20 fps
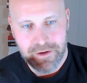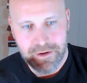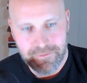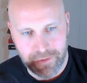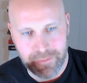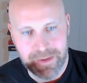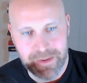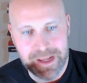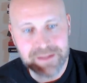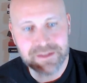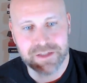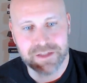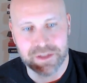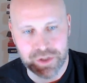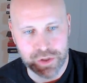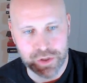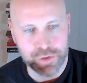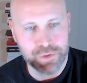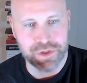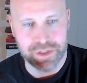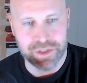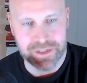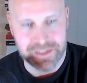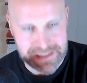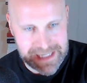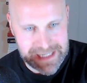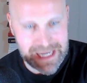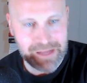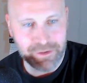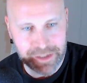from institutions
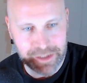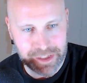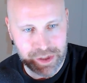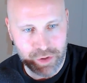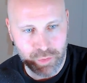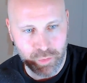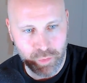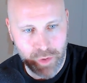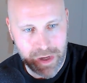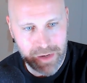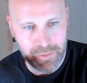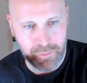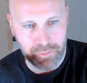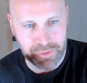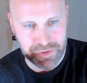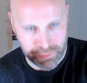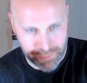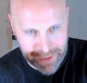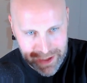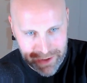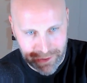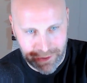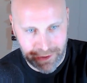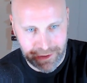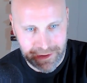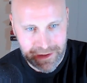telling you what was real.